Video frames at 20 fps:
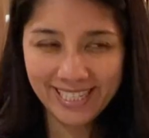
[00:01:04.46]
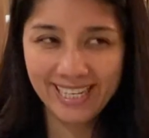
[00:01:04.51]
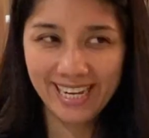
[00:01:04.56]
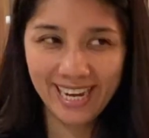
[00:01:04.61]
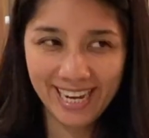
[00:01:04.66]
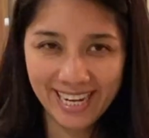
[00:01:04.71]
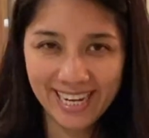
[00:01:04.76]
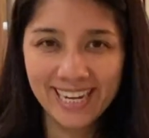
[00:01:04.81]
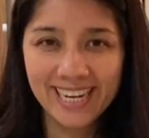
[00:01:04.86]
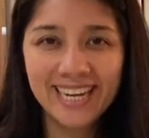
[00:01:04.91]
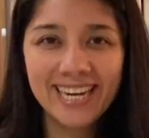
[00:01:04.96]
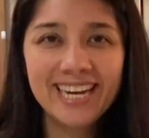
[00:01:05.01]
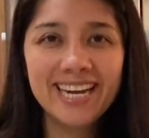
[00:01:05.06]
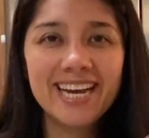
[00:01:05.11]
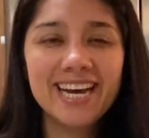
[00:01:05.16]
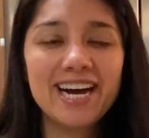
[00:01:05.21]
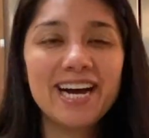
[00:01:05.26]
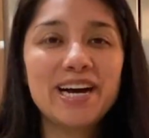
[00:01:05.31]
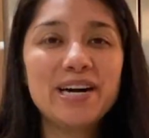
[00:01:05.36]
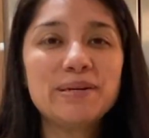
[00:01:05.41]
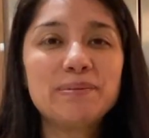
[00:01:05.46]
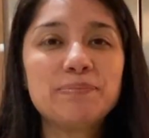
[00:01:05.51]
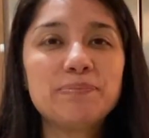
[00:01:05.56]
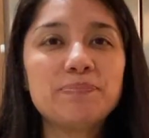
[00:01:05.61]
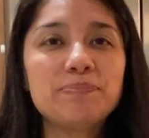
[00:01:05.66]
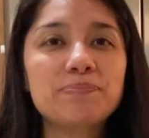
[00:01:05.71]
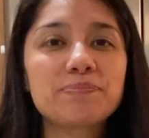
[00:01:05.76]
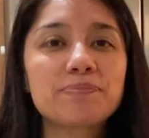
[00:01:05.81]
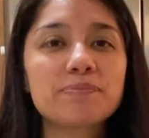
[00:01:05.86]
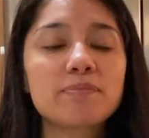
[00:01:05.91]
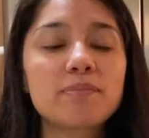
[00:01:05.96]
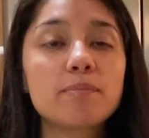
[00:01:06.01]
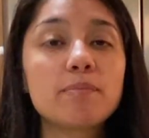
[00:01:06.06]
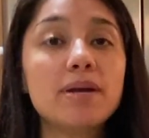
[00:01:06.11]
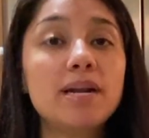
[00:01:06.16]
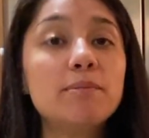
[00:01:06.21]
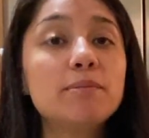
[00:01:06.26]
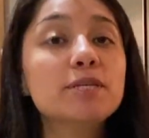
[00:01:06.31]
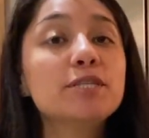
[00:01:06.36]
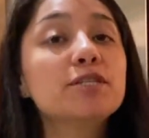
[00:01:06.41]
Yeah. But I'm
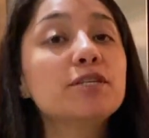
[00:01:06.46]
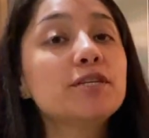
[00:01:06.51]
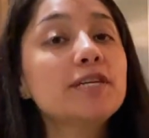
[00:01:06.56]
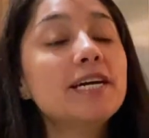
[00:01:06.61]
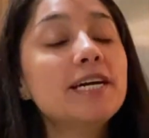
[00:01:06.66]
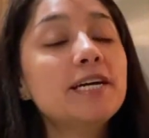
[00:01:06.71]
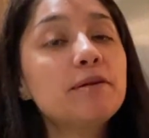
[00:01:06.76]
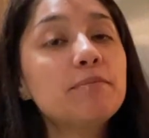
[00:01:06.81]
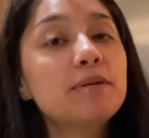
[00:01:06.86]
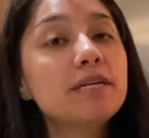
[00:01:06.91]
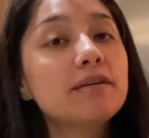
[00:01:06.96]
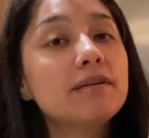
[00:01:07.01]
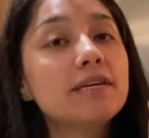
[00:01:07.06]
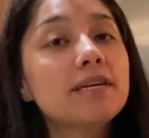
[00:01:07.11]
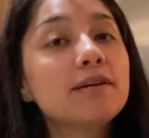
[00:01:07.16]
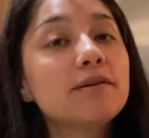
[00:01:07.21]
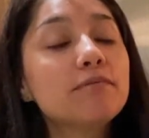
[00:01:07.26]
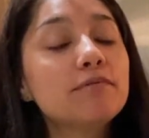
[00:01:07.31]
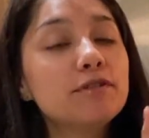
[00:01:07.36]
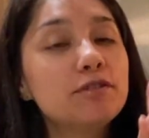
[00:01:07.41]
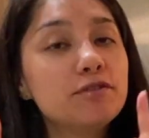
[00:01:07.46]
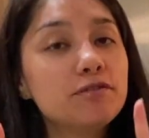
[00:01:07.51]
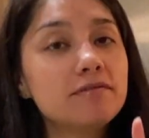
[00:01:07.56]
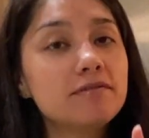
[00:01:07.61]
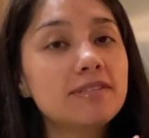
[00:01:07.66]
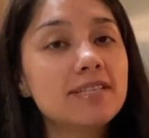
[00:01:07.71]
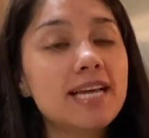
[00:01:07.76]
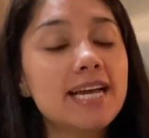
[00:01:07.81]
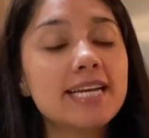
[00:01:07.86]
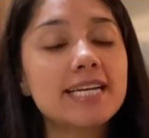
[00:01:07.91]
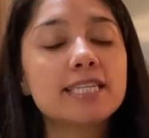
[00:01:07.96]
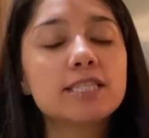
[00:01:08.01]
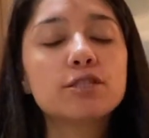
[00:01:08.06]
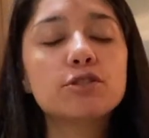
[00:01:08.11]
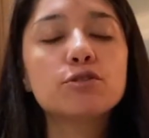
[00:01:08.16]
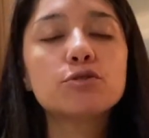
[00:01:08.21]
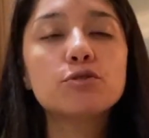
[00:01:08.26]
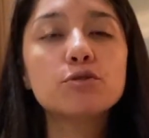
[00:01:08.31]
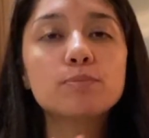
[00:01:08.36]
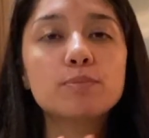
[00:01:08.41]
gonna show you how to make Rejuvalec. It's
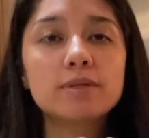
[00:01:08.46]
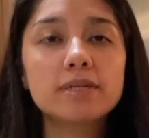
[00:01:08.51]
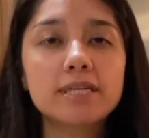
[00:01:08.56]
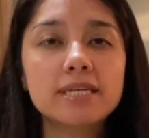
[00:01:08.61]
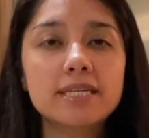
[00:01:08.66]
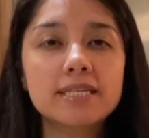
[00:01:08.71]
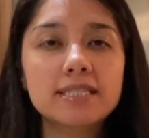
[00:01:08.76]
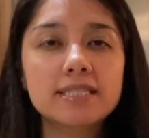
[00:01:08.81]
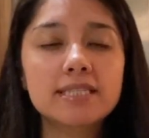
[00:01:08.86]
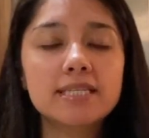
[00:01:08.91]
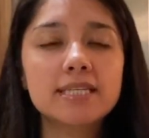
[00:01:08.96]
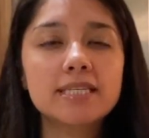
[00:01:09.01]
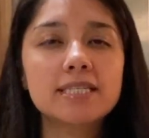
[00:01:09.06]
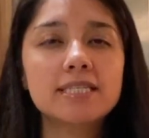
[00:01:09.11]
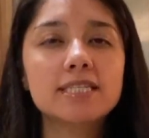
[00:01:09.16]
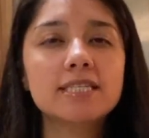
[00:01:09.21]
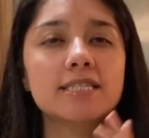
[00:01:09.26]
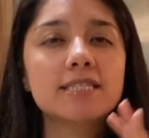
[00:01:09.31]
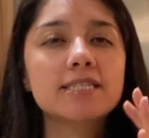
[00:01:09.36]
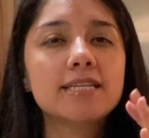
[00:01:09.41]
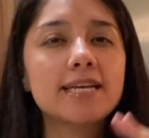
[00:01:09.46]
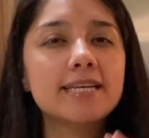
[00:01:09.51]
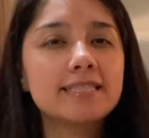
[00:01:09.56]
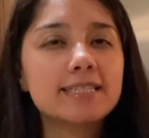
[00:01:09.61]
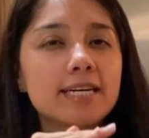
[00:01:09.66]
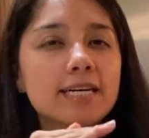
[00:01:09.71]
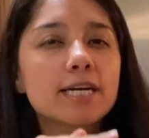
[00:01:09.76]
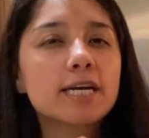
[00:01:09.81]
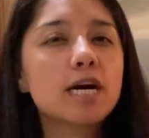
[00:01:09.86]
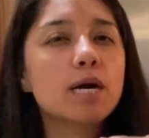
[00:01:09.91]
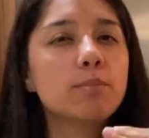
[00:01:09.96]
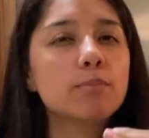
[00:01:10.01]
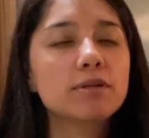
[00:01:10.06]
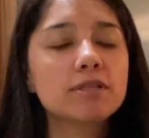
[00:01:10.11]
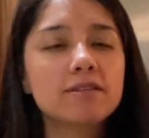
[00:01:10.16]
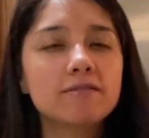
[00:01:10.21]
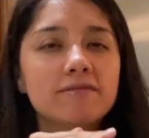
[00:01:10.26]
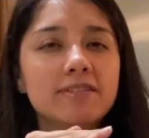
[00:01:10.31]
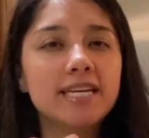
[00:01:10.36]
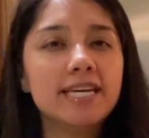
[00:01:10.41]
super easy, it just takes a
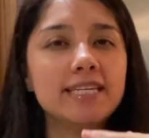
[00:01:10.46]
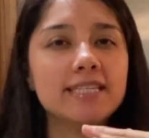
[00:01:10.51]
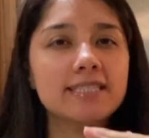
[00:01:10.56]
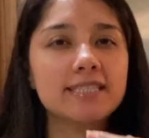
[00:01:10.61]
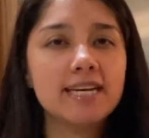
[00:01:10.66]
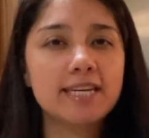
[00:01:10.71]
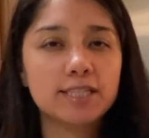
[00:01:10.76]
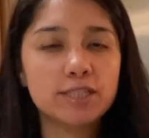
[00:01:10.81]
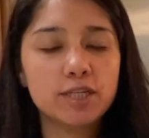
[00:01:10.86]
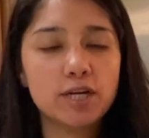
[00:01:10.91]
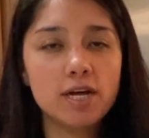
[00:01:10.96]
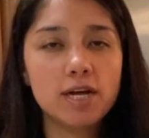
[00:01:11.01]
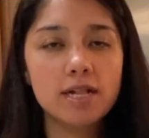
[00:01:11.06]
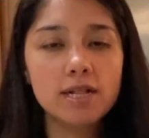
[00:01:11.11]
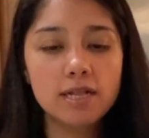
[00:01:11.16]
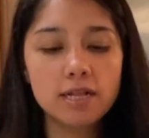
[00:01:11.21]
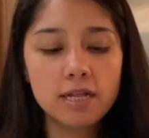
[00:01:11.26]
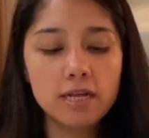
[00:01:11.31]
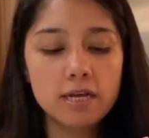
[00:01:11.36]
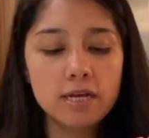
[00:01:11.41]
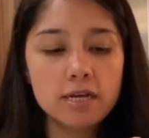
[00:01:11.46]
couple of days, that's all.